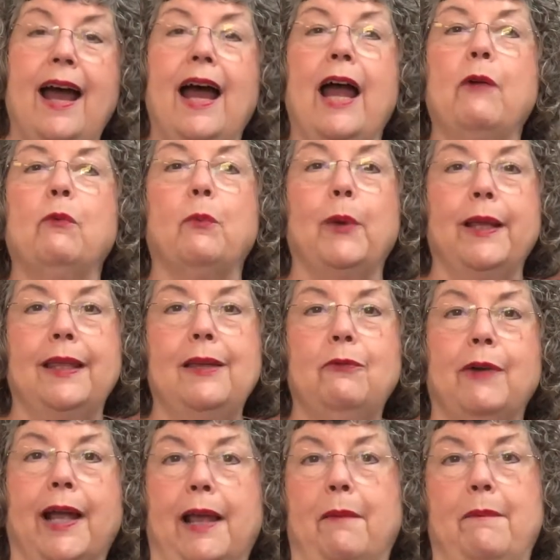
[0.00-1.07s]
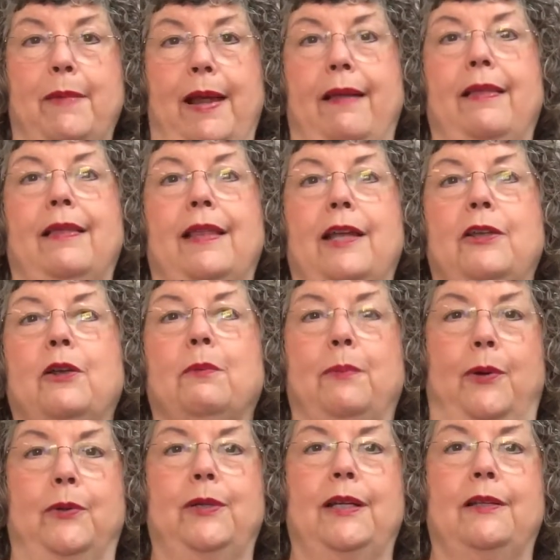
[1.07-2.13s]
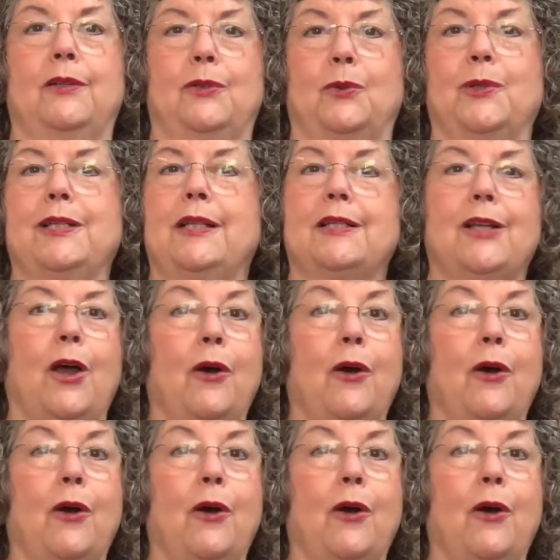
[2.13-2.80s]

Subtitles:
I really recommend that your protein source is